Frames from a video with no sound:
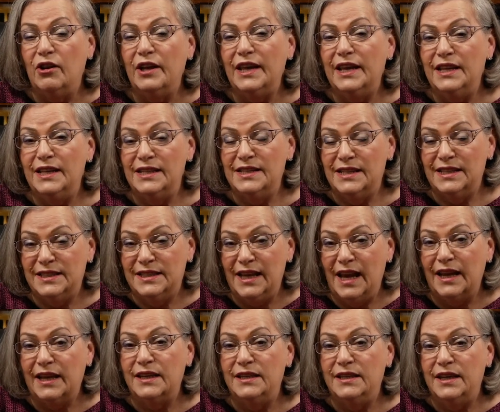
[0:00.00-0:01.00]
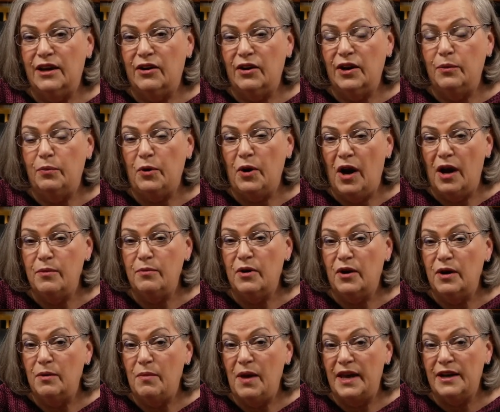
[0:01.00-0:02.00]
It is a secondary primary
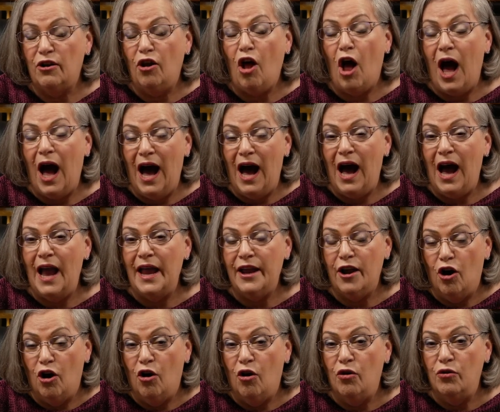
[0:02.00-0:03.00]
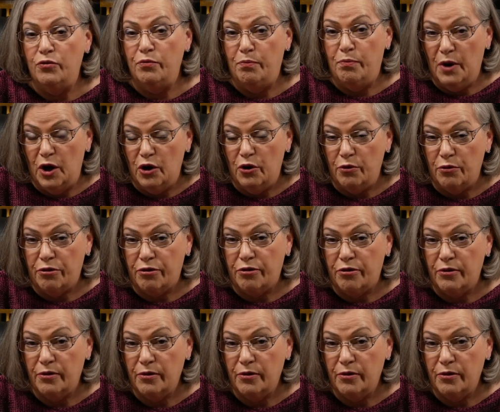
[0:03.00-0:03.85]
metal. I own both.